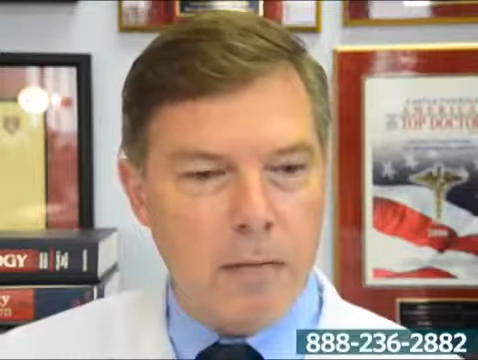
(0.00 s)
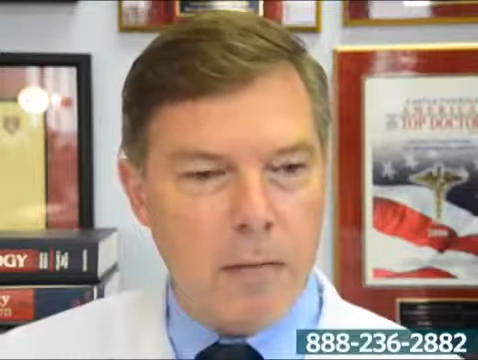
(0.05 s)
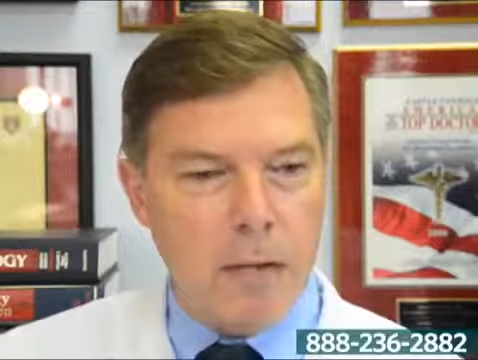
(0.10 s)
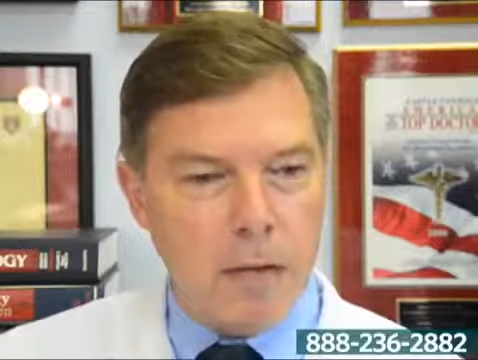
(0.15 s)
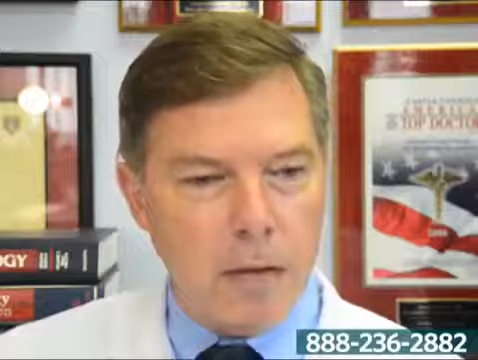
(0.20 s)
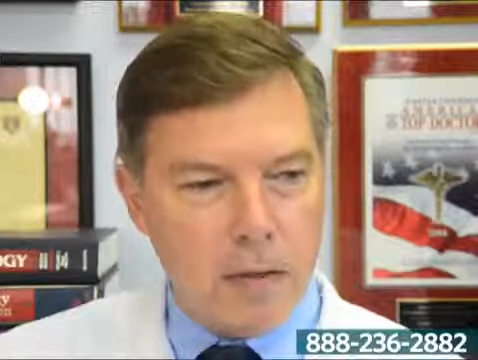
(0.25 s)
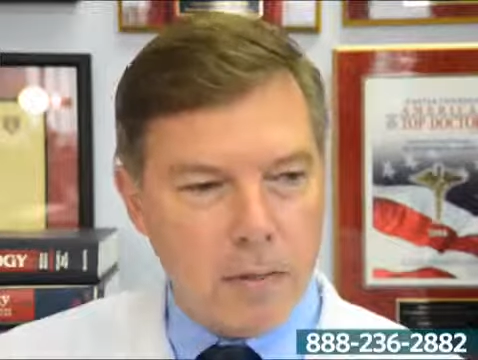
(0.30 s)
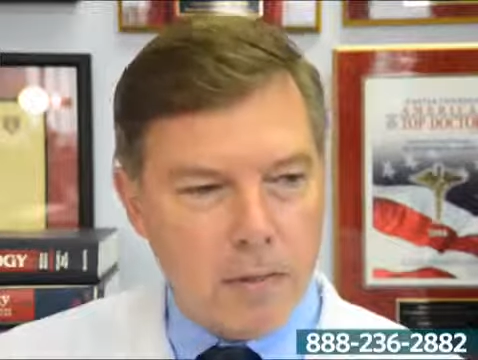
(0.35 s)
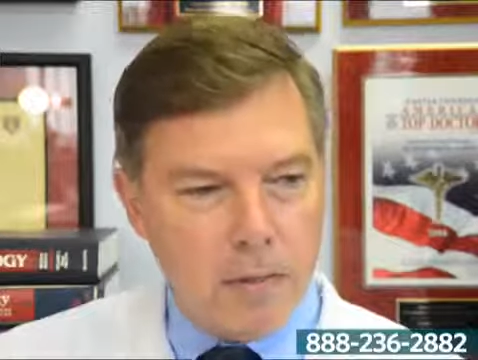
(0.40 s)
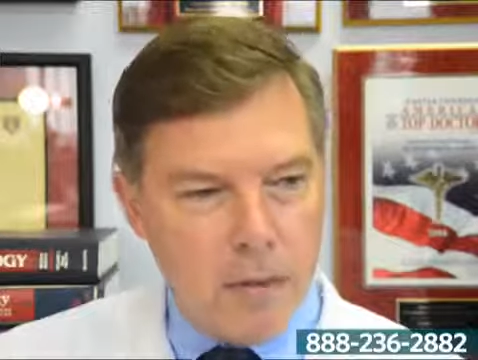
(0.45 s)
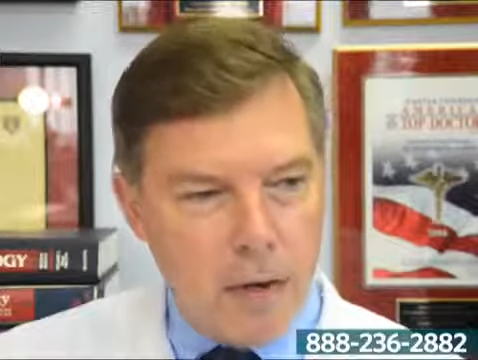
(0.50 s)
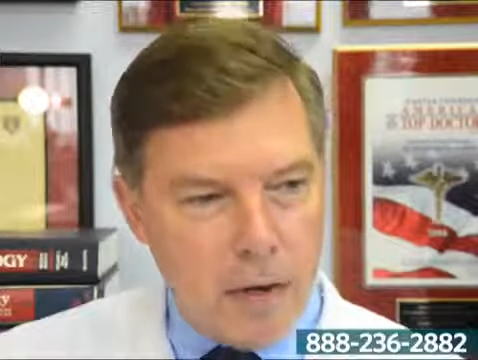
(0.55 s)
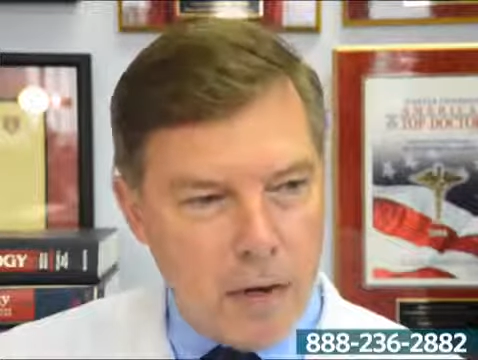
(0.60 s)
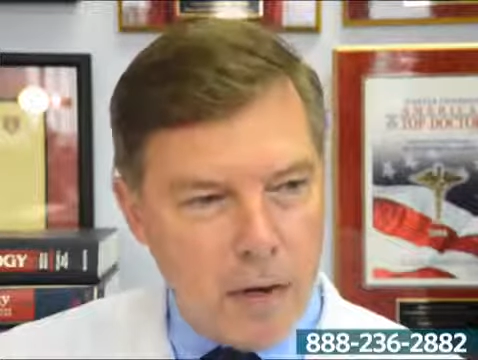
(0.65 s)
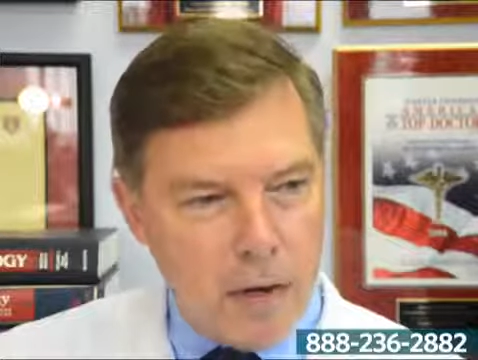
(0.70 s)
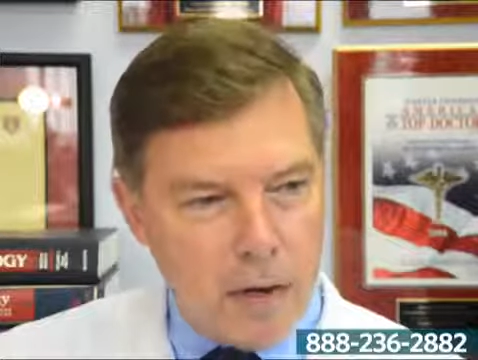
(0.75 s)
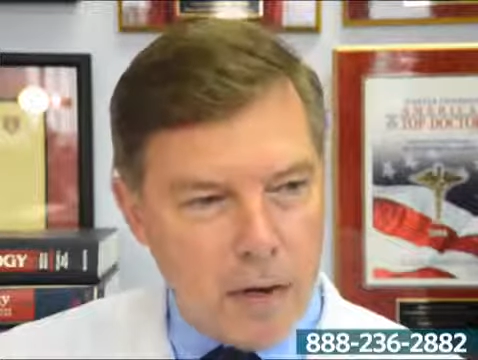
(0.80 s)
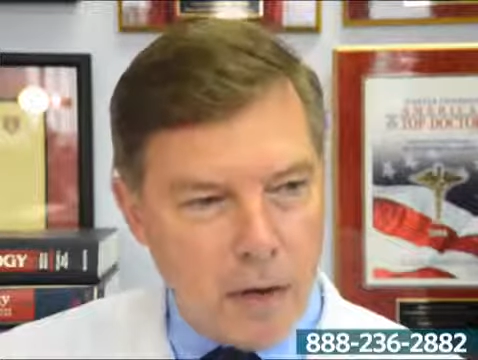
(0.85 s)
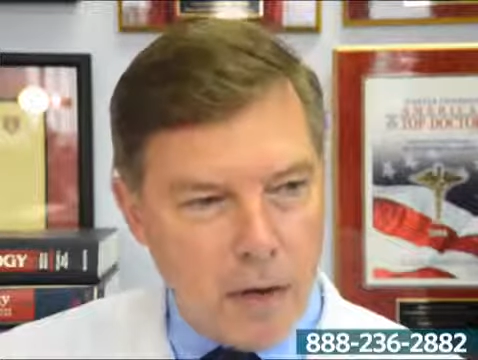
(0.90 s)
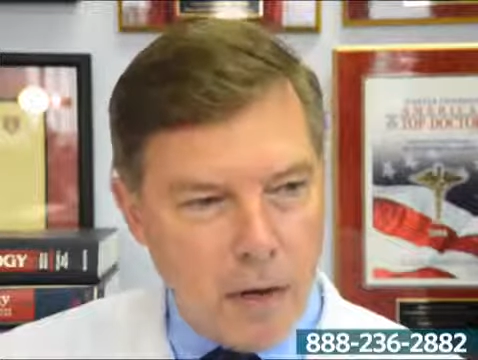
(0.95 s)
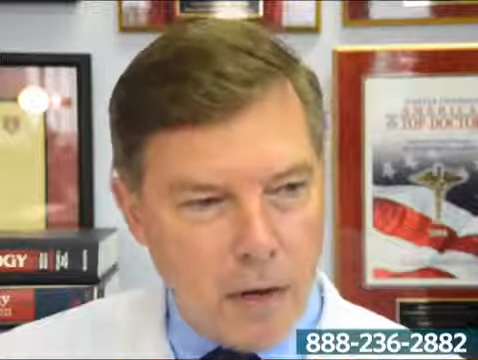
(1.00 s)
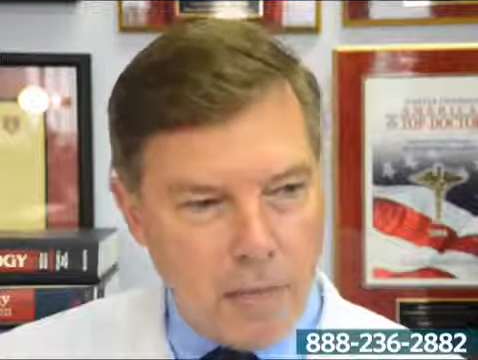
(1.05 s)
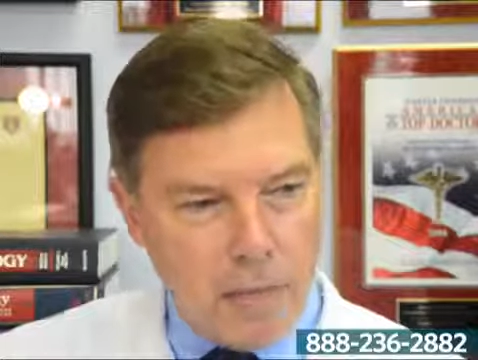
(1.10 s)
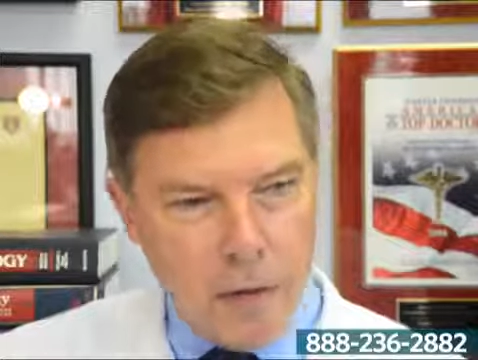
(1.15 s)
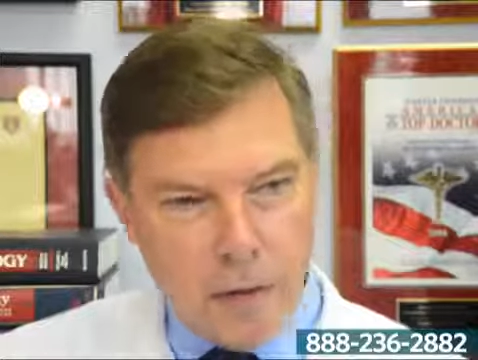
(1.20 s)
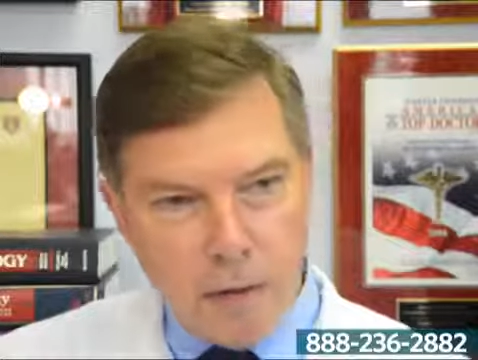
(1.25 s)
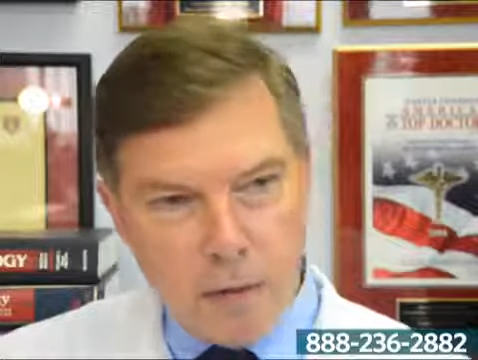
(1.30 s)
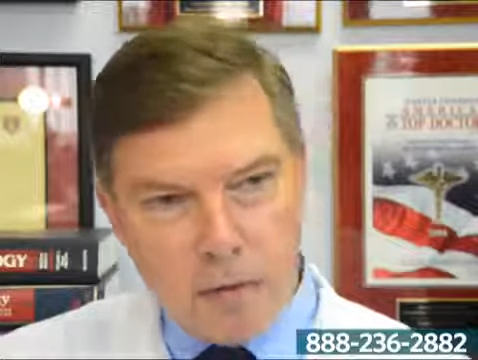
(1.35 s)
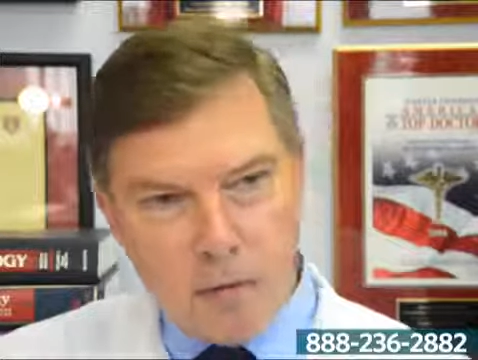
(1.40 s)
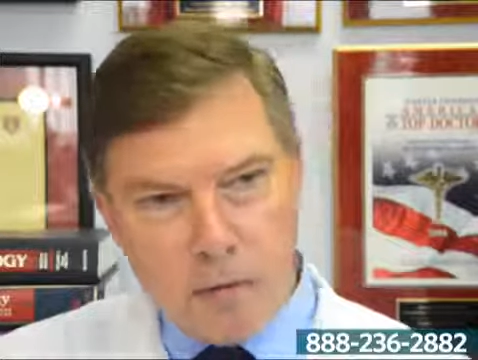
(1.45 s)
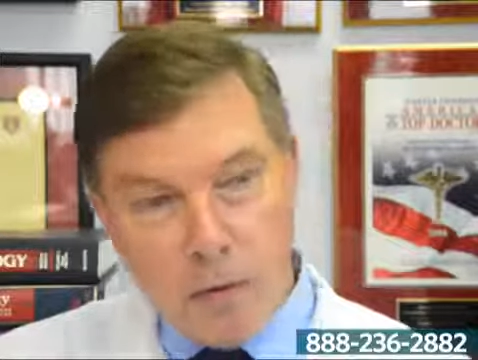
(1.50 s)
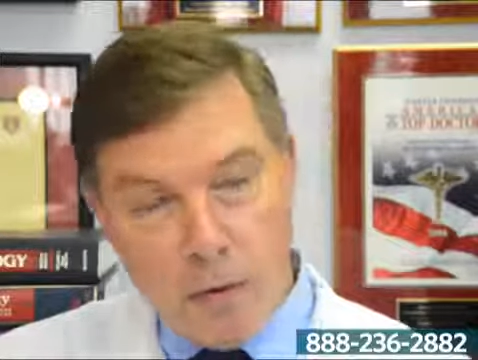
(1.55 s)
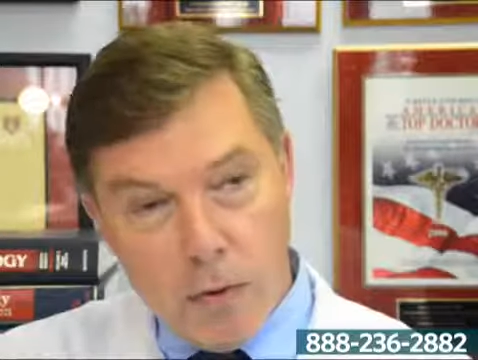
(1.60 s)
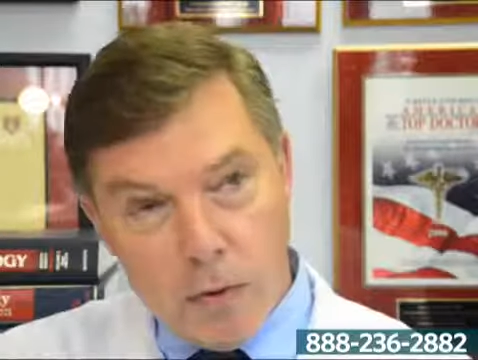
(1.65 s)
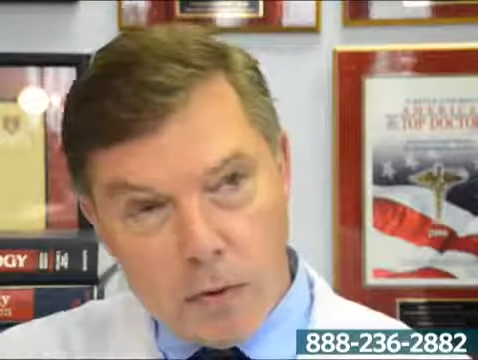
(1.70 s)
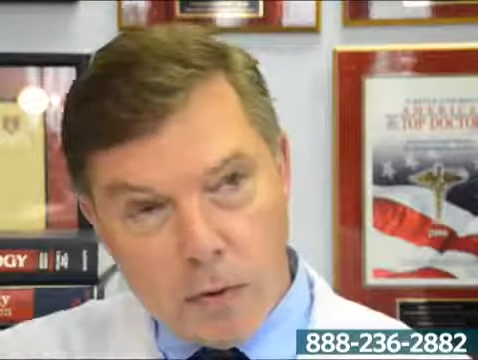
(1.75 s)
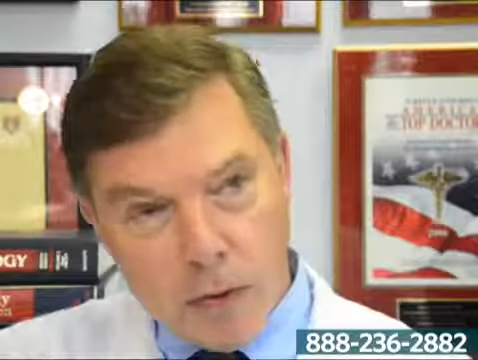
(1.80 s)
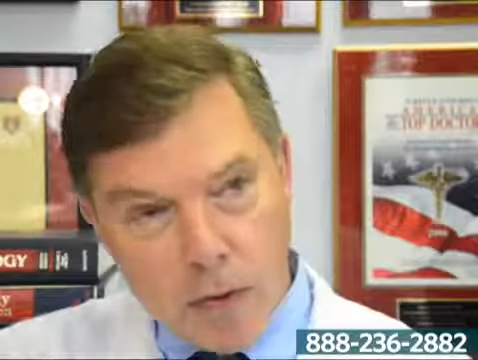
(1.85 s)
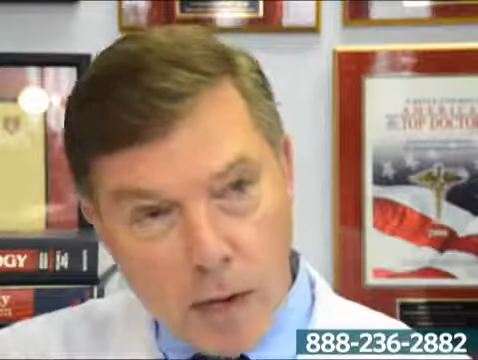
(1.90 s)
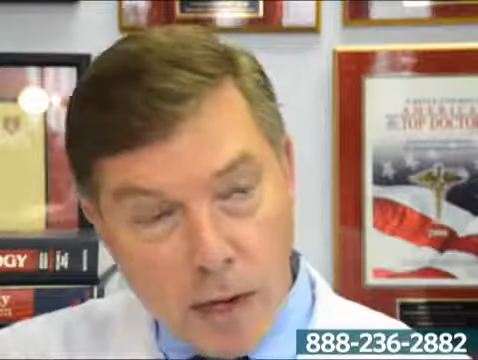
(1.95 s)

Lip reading: And it's very carefully controlled.